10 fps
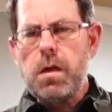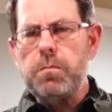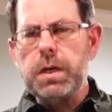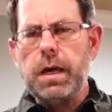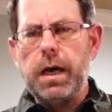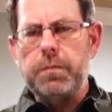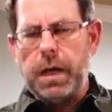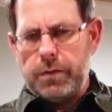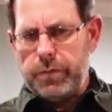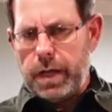but kind of
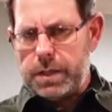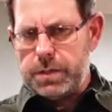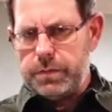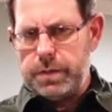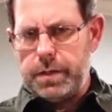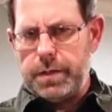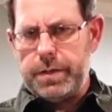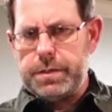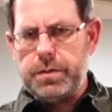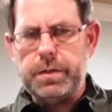my philosophy there
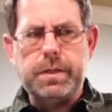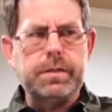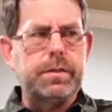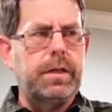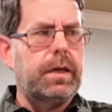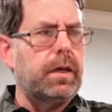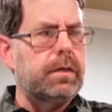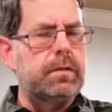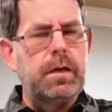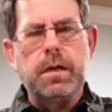is on this. And
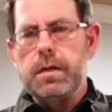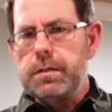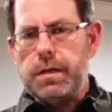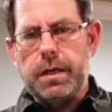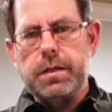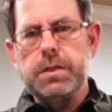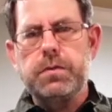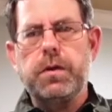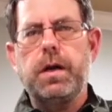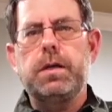again, take this
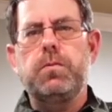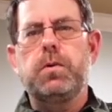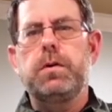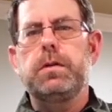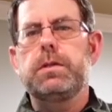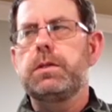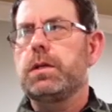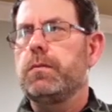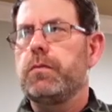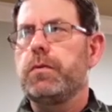for how you want. This is
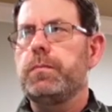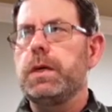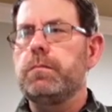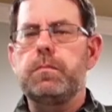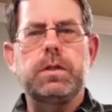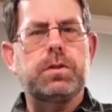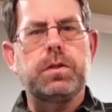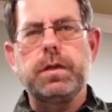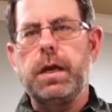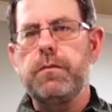coming from just
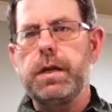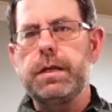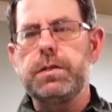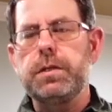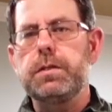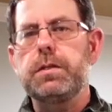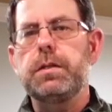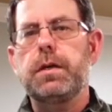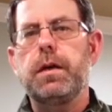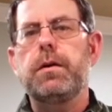an everyday citizen
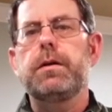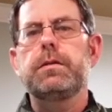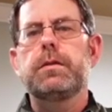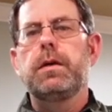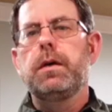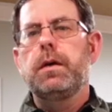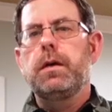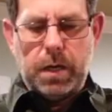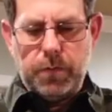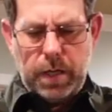that carries.
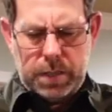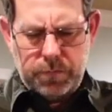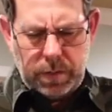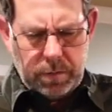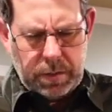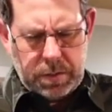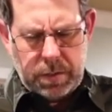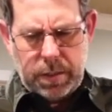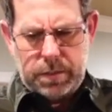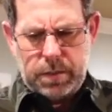My philosophy on
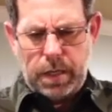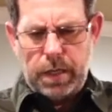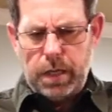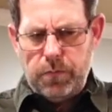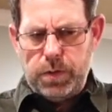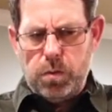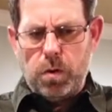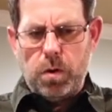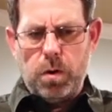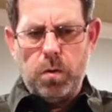this is that if
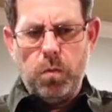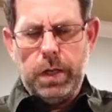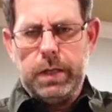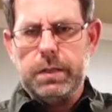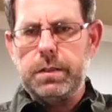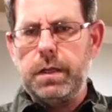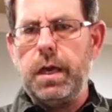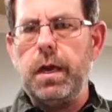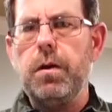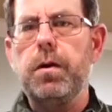you are willing to
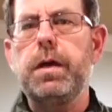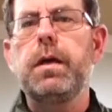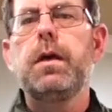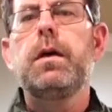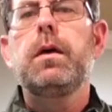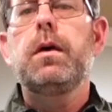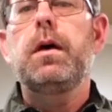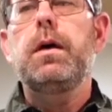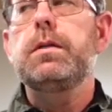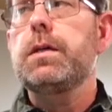carry
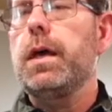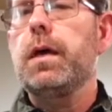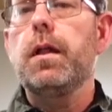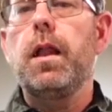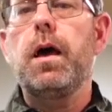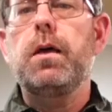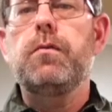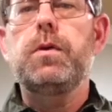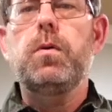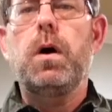and take a
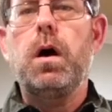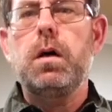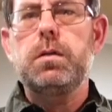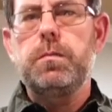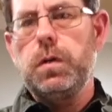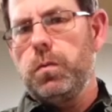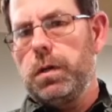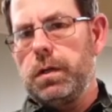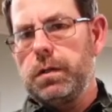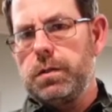life, you ought to be
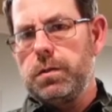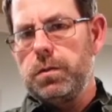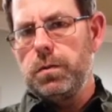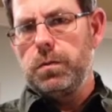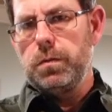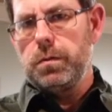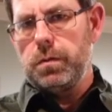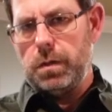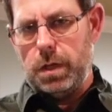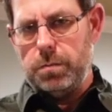willing to
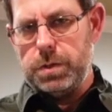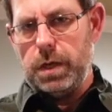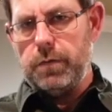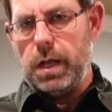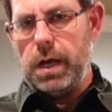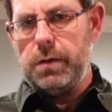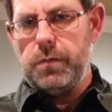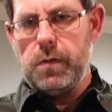help save a life.